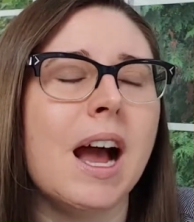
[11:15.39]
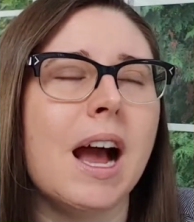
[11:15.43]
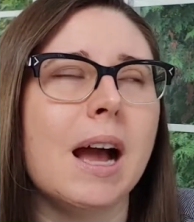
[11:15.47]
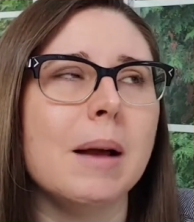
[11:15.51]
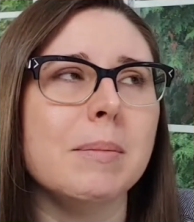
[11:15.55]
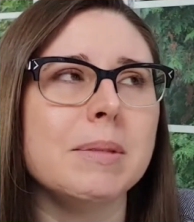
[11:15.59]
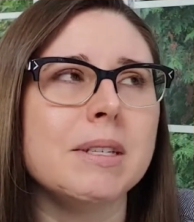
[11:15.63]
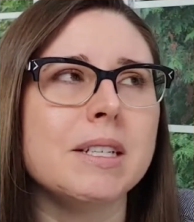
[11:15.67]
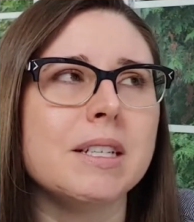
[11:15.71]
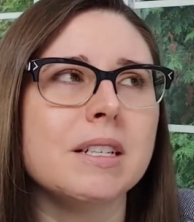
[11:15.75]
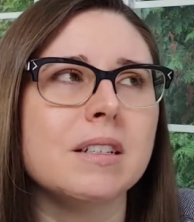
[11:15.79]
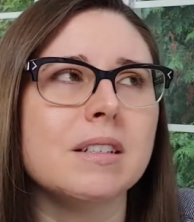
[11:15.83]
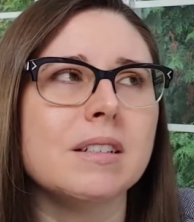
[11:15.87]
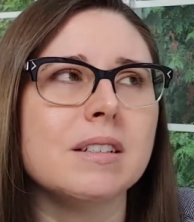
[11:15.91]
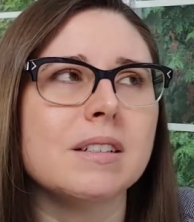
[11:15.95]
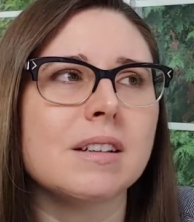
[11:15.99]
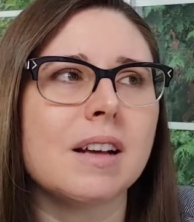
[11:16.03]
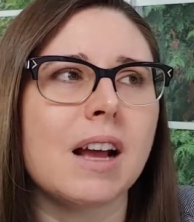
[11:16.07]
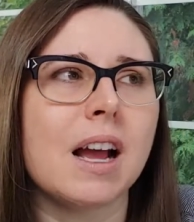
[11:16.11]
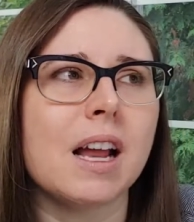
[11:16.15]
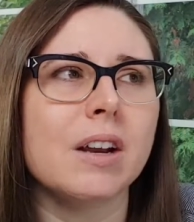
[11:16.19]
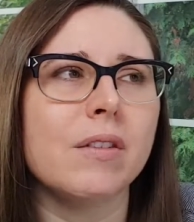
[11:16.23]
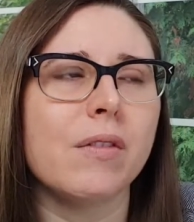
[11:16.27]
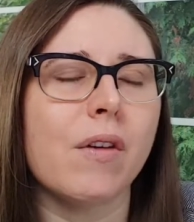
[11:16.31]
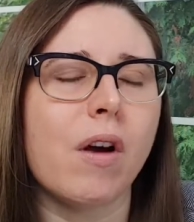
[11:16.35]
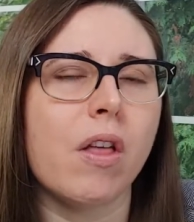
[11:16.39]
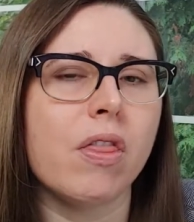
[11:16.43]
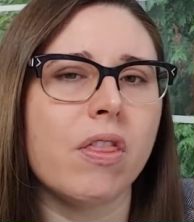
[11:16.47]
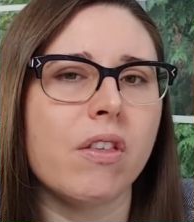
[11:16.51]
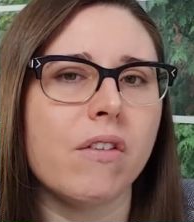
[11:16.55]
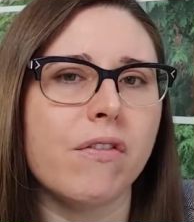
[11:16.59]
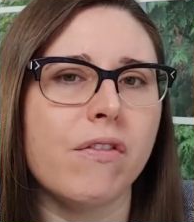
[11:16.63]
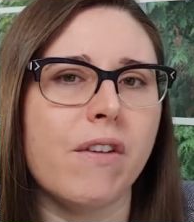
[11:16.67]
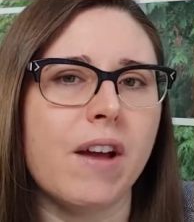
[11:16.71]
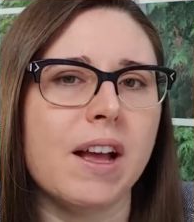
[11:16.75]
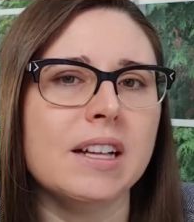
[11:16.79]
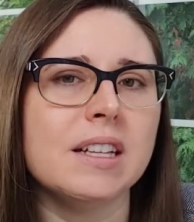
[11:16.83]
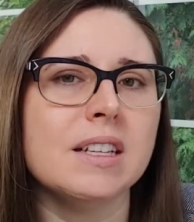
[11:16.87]
I'm still kind of on
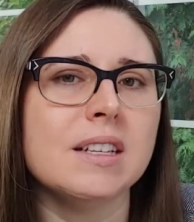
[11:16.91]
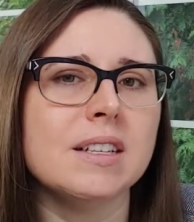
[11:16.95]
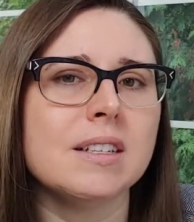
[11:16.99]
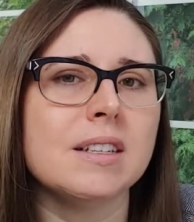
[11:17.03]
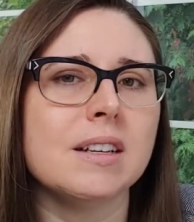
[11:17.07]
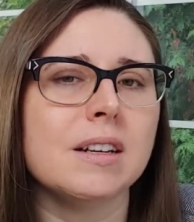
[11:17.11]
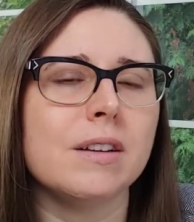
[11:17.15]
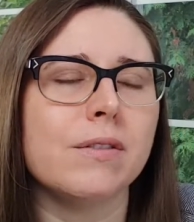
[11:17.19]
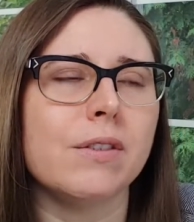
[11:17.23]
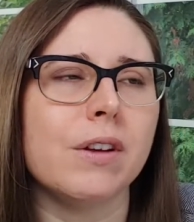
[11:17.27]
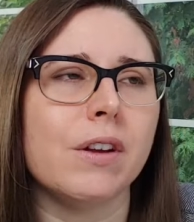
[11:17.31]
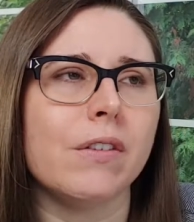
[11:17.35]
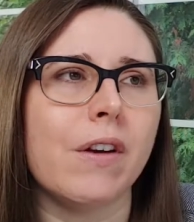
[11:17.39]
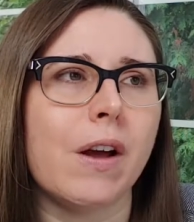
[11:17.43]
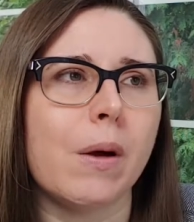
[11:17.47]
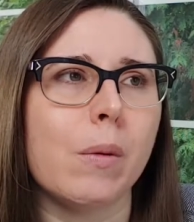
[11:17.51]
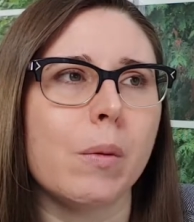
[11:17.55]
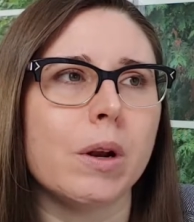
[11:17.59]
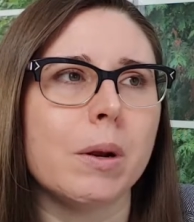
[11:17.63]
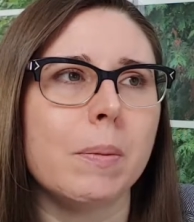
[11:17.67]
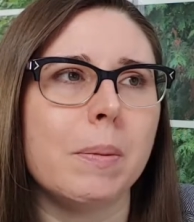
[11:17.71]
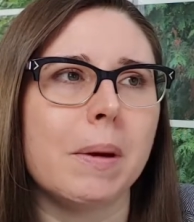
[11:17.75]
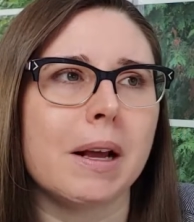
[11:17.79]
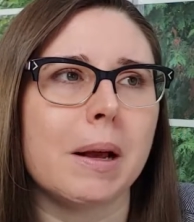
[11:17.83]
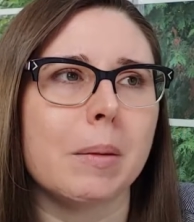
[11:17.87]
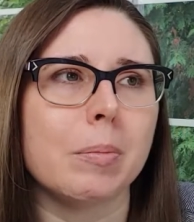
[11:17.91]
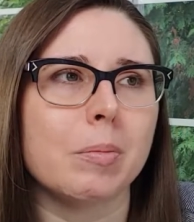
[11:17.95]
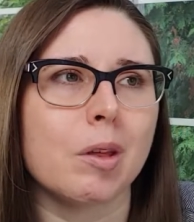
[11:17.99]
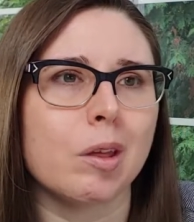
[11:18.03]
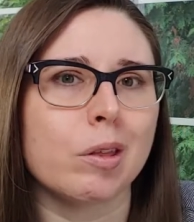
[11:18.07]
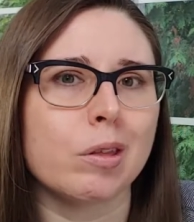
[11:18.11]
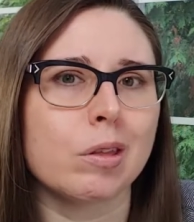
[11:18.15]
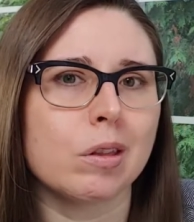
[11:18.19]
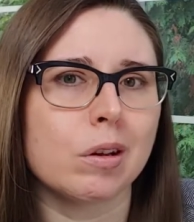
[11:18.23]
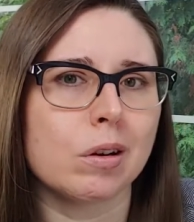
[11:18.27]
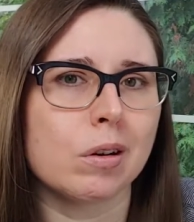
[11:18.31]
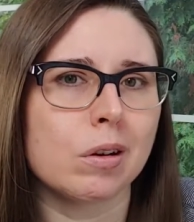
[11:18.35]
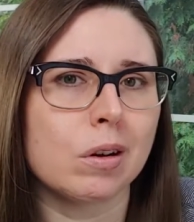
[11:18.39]
the fence of if I want to pick up the
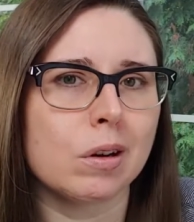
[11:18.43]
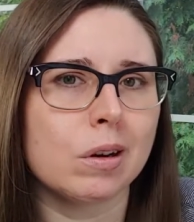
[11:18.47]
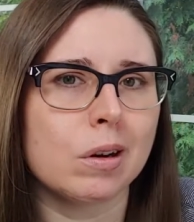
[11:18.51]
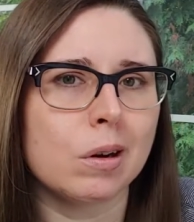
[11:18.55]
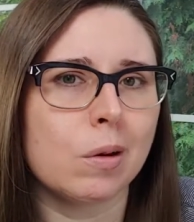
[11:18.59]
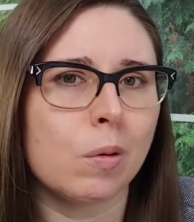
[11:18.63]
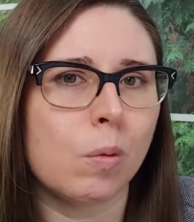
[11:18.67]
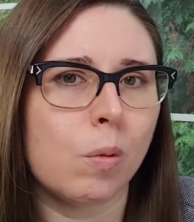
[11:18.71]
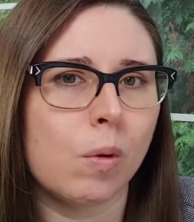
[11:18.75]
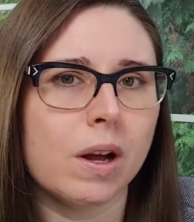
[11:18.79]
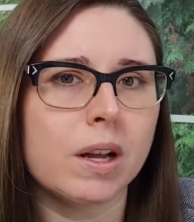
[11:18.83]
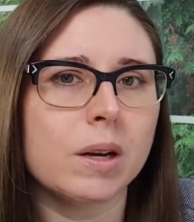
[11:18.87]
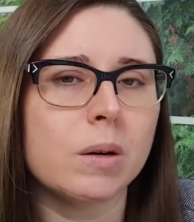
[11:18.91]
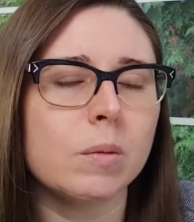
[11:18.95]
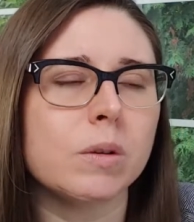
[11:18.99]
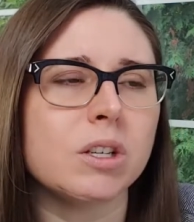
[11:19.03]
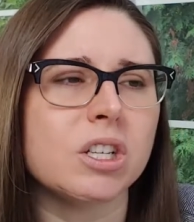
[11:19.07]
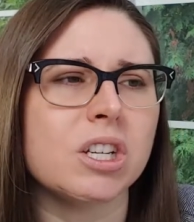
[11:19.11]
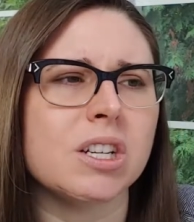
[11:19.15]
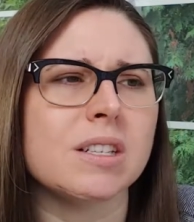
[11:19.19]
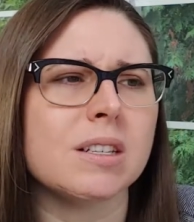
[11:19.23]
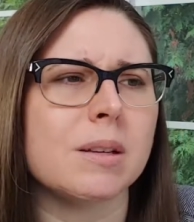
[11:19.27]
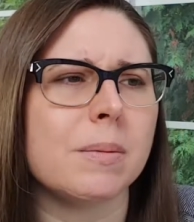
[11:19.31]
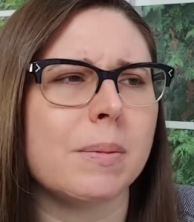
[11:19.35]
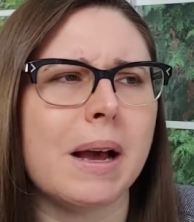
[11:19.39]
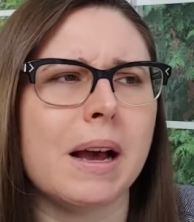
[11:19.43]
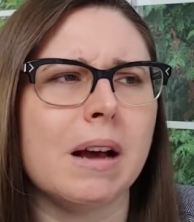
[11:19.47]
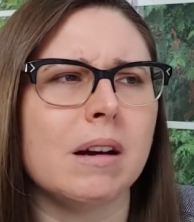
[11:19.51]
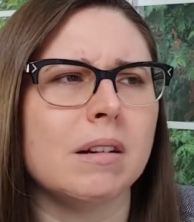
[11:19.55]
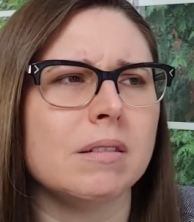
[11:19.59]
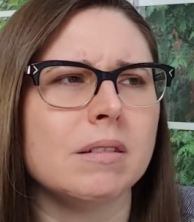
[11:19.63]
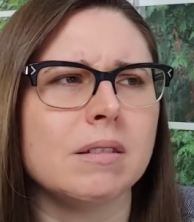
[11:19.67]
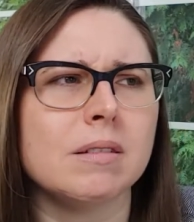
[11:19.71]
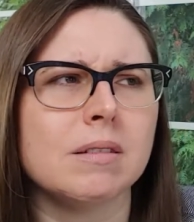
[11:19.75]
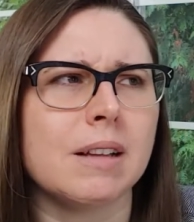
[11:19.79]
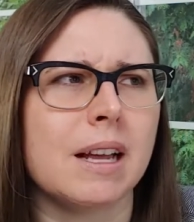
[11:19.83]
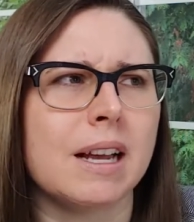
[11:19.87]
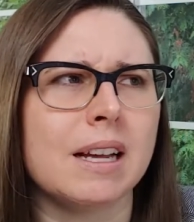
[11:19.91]
third one, which is
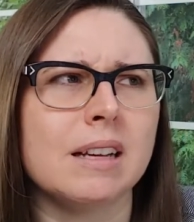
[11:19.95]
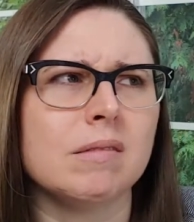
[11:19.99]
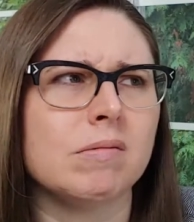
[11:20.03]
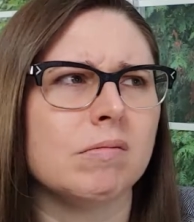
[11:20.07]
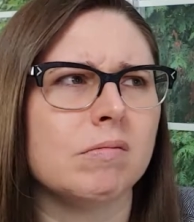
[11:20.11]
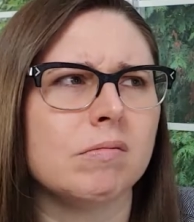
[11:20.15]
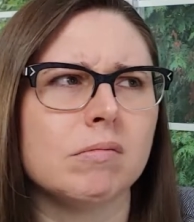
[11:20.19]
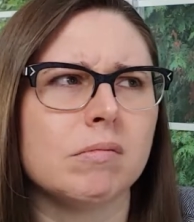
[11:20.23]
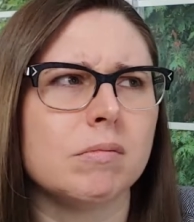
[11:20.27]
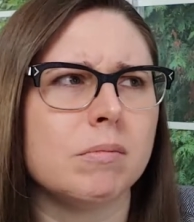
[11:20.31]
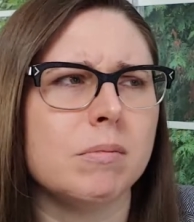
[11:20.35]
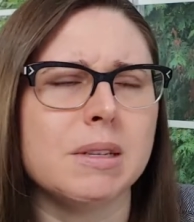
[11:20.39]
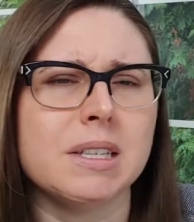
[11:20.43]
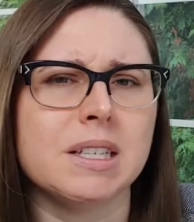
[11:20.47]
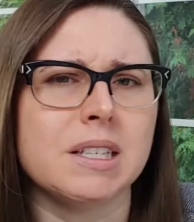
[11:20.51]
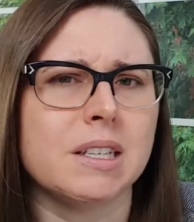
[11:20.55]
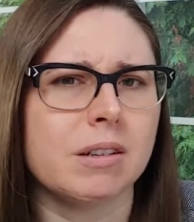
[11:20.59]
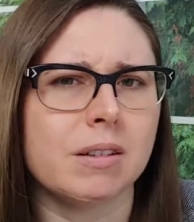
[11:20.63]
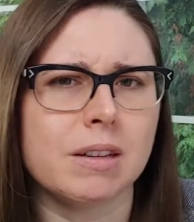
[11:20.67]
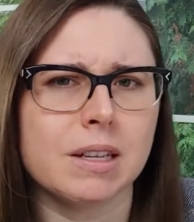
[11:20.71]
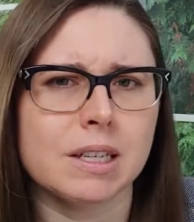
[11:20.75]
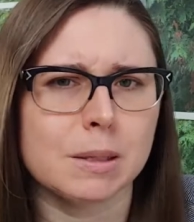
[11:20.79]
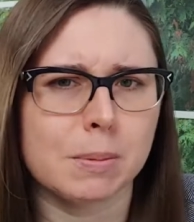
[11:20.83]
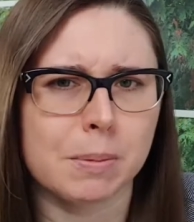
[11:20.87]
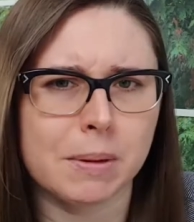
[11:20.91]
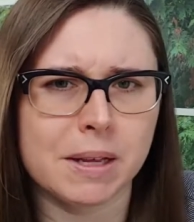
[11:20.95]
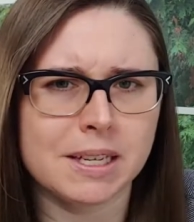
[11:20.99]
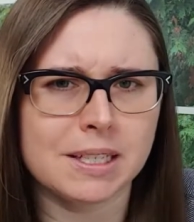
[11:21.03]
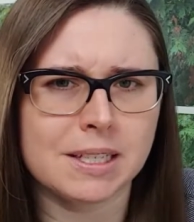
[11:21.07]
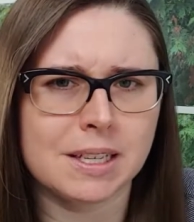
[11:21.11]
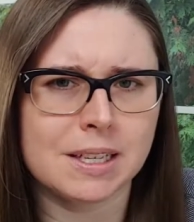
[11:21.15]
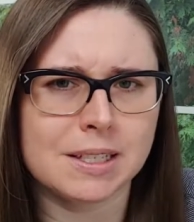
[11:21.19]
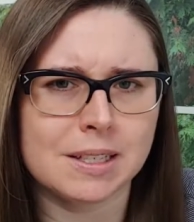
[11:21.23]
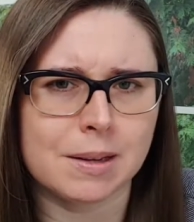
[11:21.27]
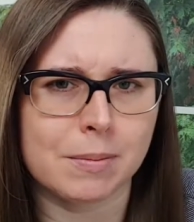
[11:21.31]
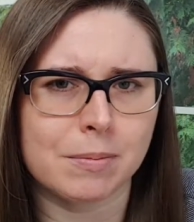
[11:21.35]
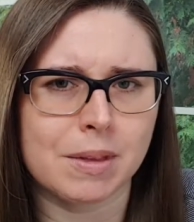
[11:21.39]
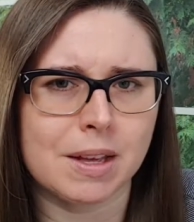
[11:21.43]
about like mysterious
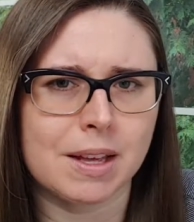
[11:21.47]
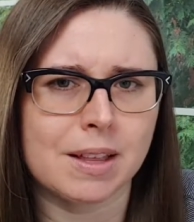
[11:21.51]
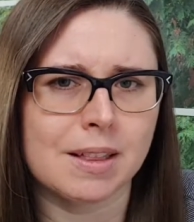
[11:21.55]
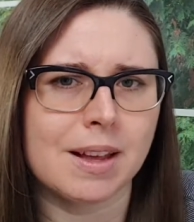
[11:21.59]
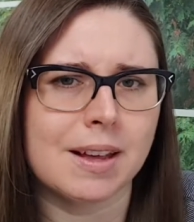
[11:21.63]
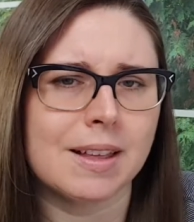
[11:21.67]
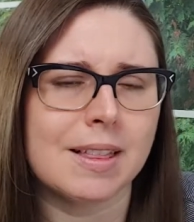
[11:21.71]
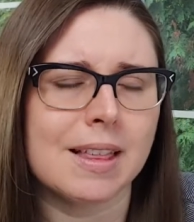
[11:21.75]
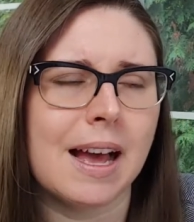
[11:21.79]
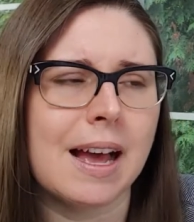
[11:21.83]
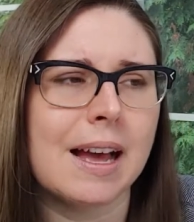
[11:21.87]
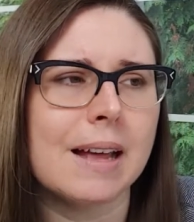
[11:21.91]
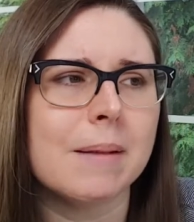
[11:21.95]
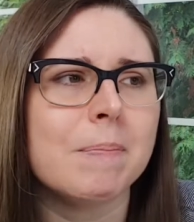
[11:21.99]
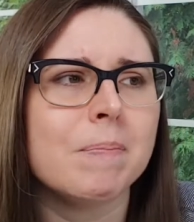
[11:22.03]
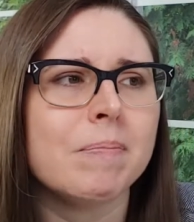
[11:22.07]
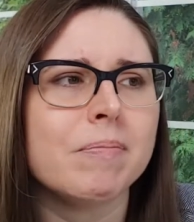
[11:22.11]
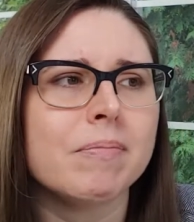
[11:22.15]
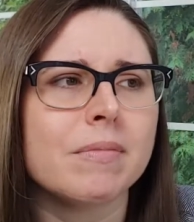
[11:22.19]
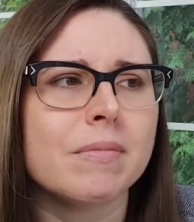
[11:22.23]
places, something like that